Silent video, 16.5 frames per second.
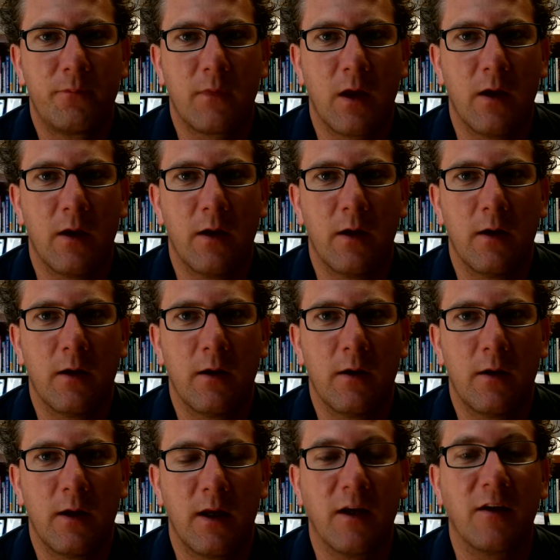
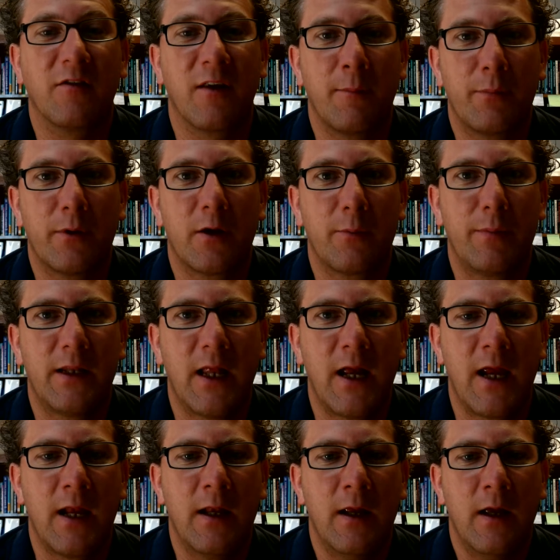an exemplar
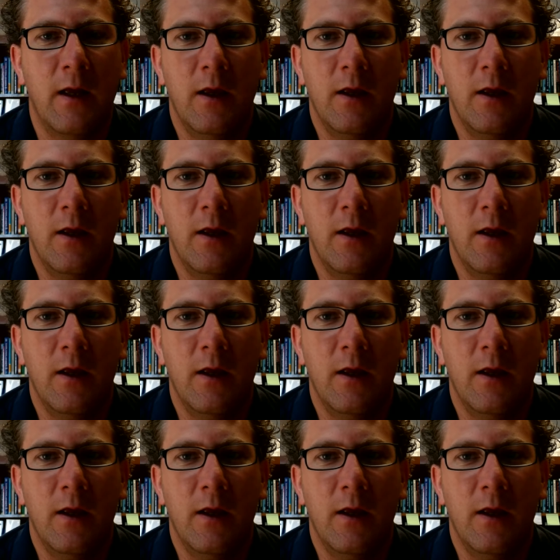plan.